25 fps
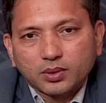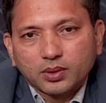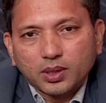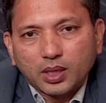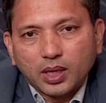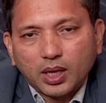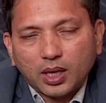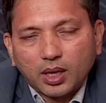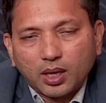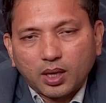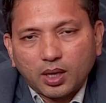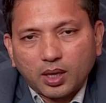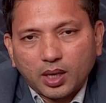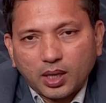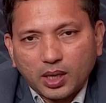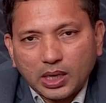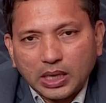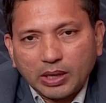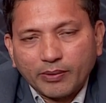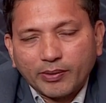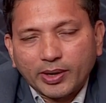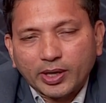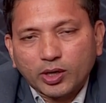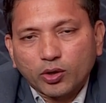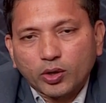
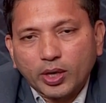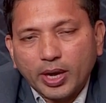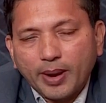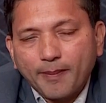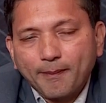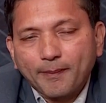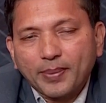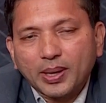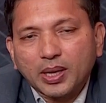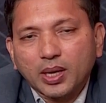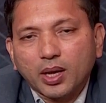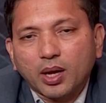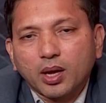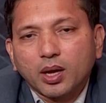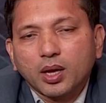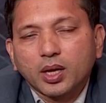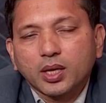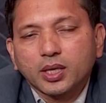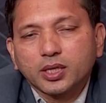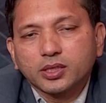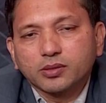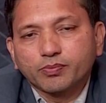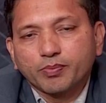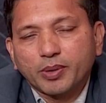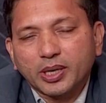LVAD or Impella
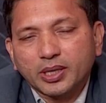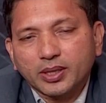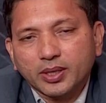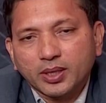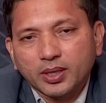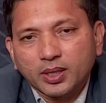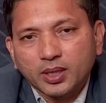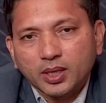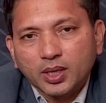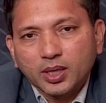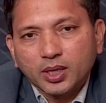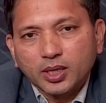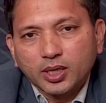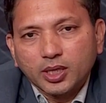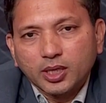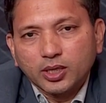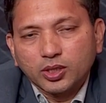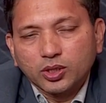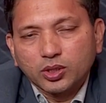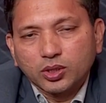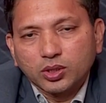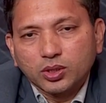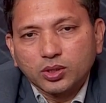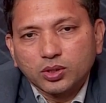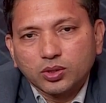is better
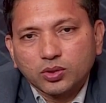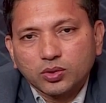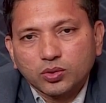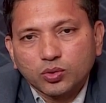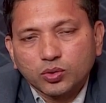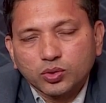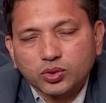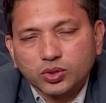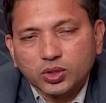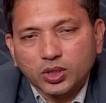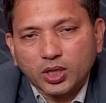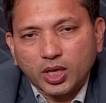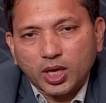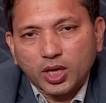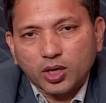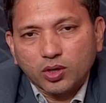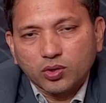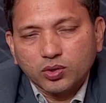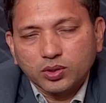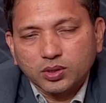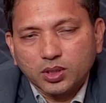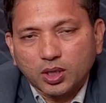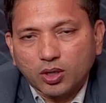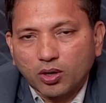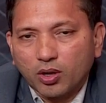in those
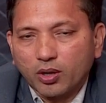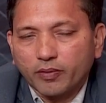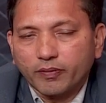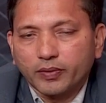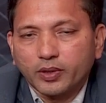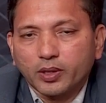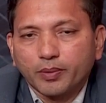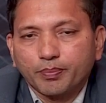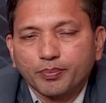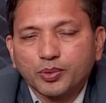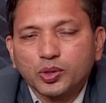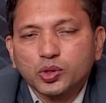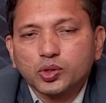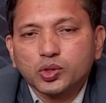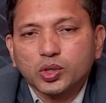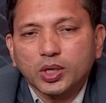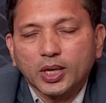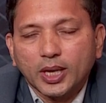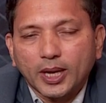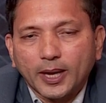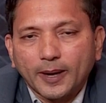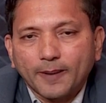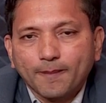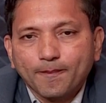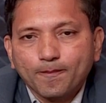scenarios along with the
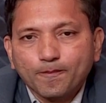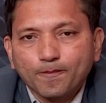PCI.